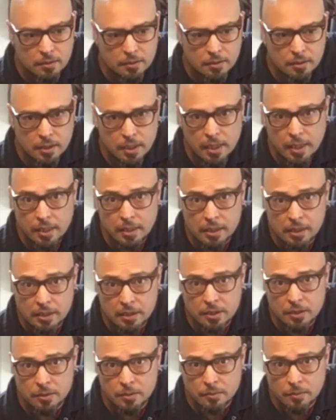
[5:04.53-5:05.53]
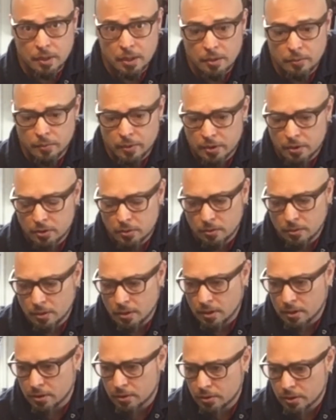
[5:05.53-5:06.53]
that I need to restore
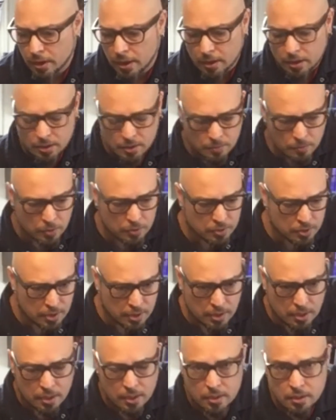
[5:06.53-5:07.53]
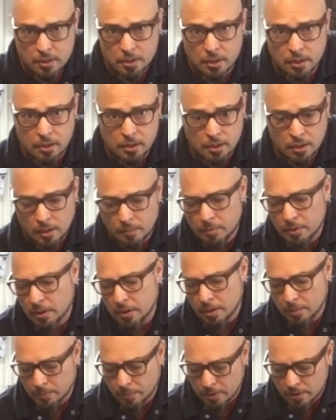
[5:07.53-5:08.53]
on the truck. It's mostly this and a couple
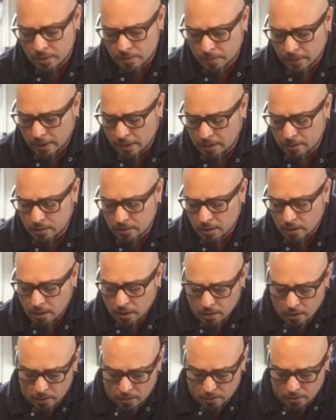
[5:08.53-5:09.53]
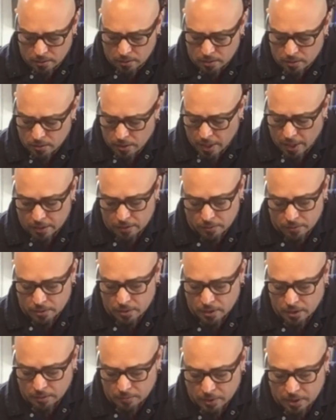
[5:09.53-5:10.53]
other spots. So I don't
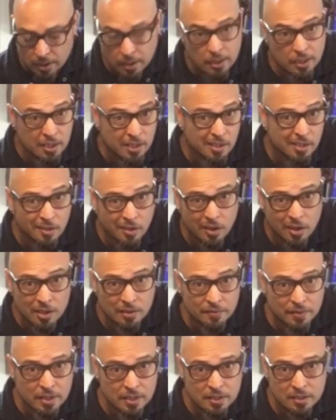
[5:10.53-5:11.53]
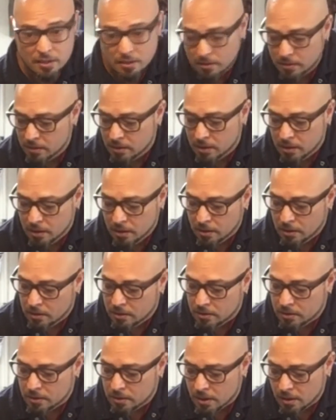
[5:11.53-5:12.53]
think I'm gonna need all of this.
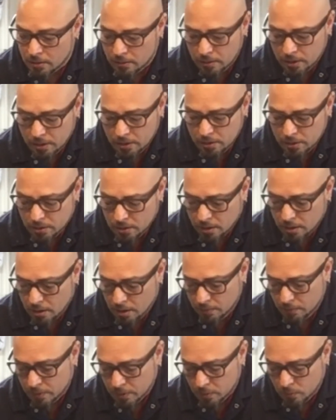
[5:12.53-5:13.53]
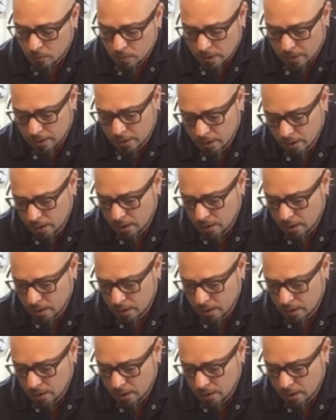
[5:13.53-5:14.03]
So let's start off with one.